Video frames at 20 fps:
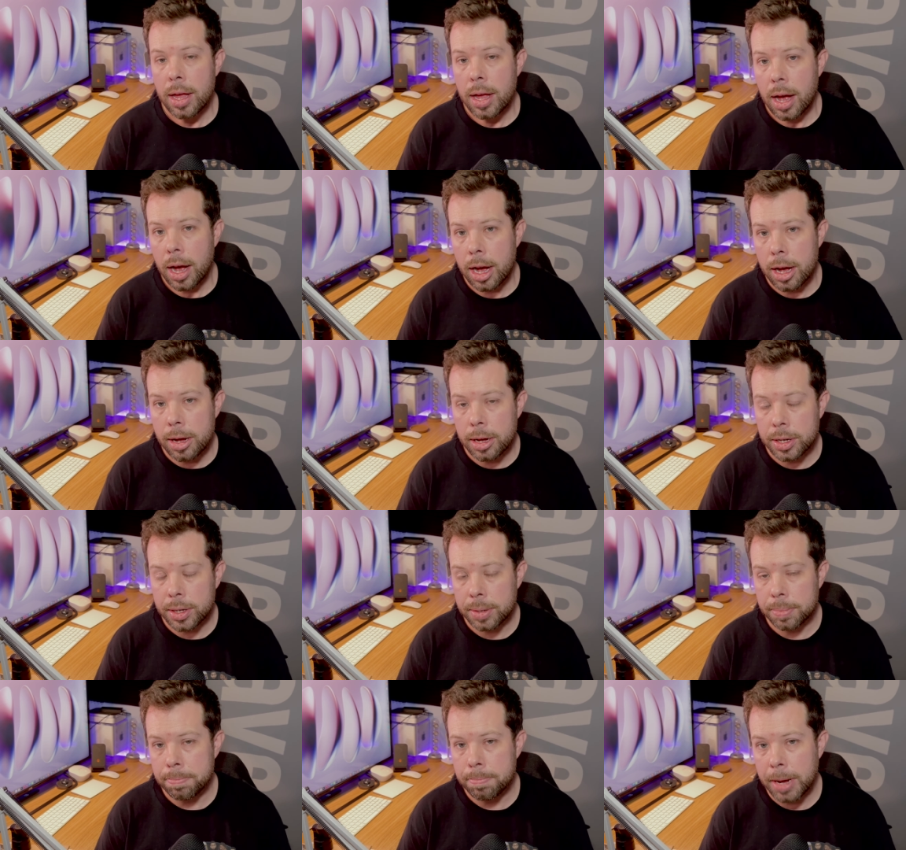uh,
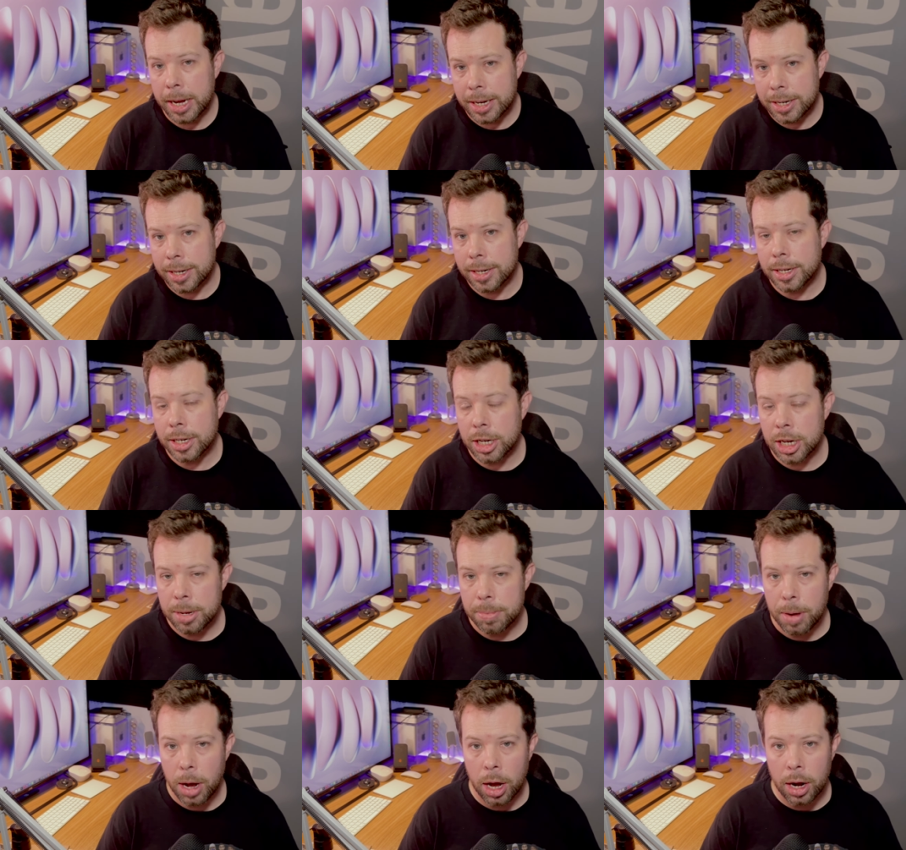makes it
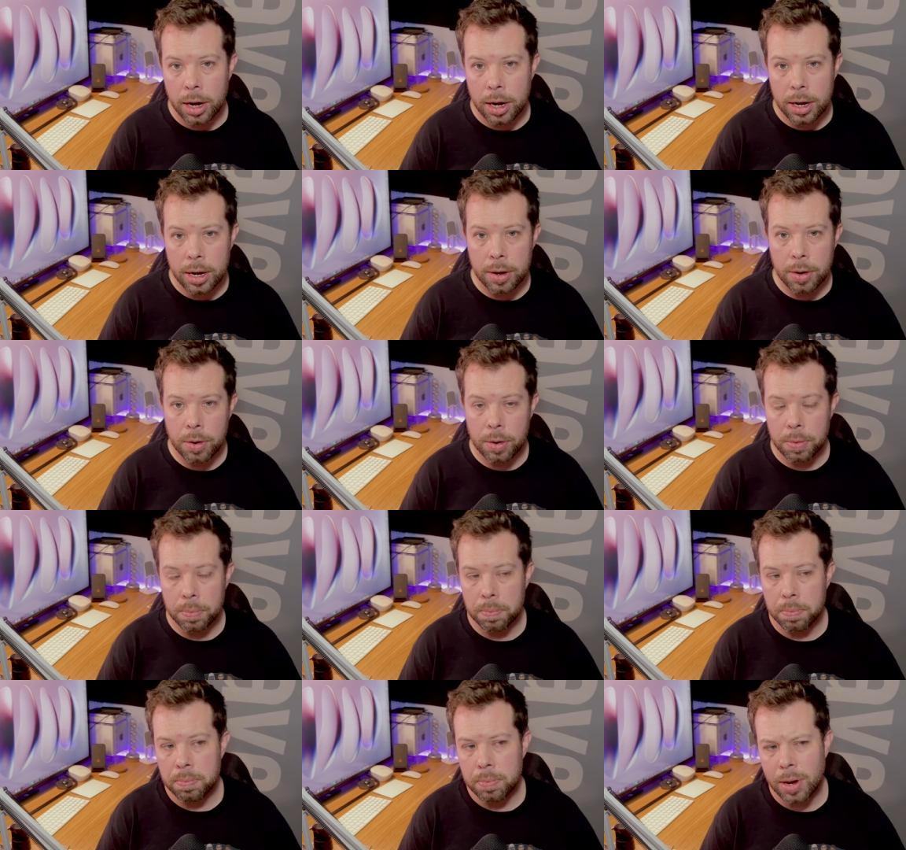seem
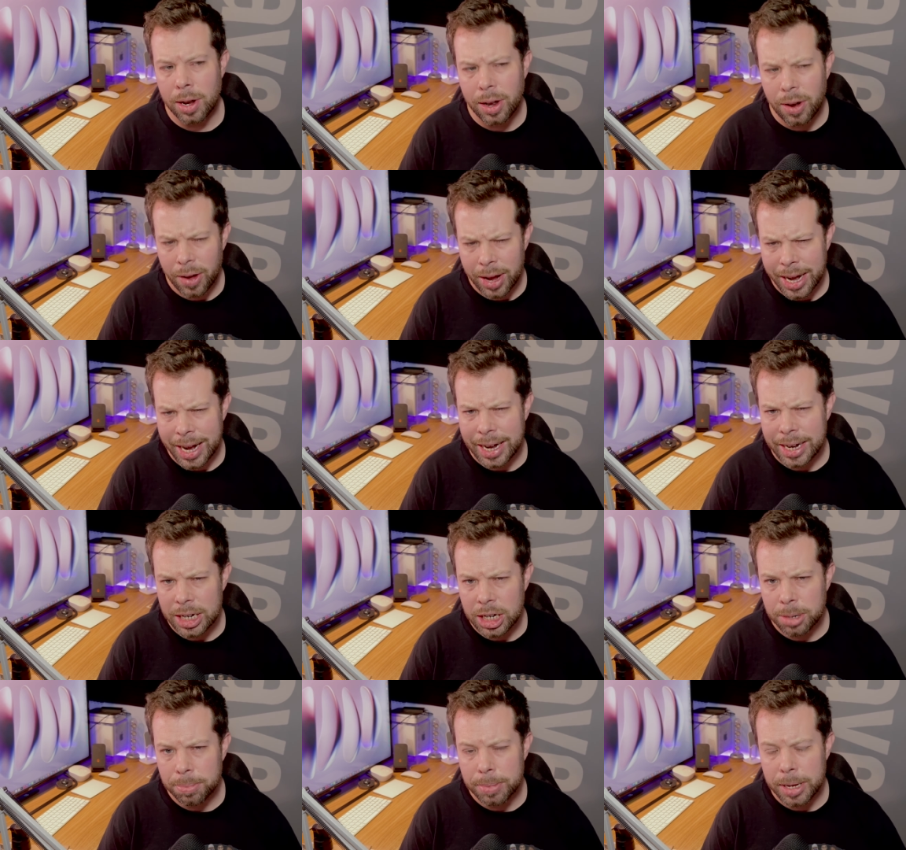unlikely
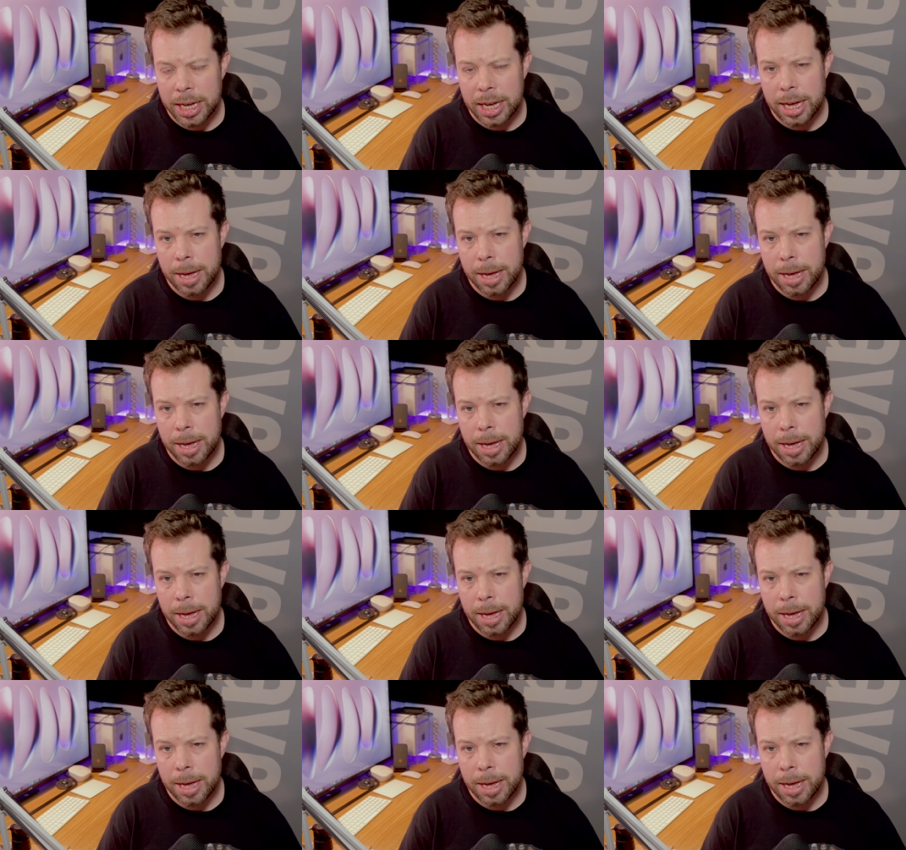to me.